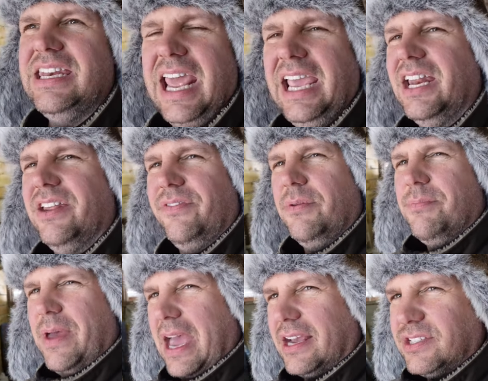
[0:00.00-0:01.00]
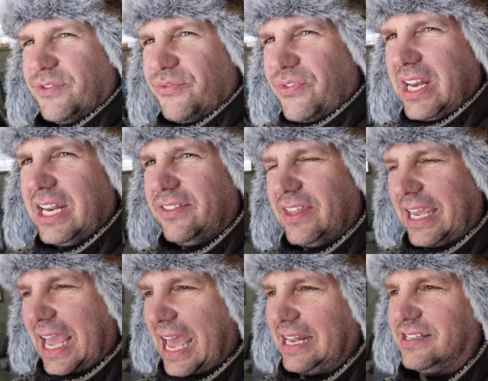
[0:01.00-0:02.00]
negative impacts of feeding the
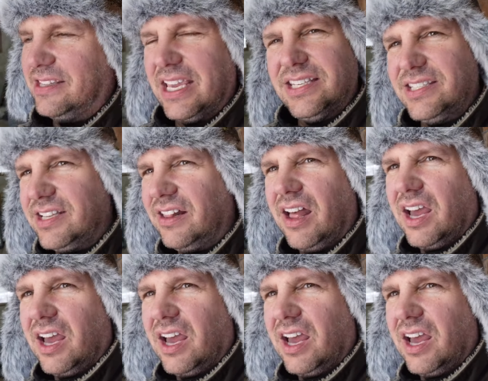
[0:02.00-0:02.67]
cats. They still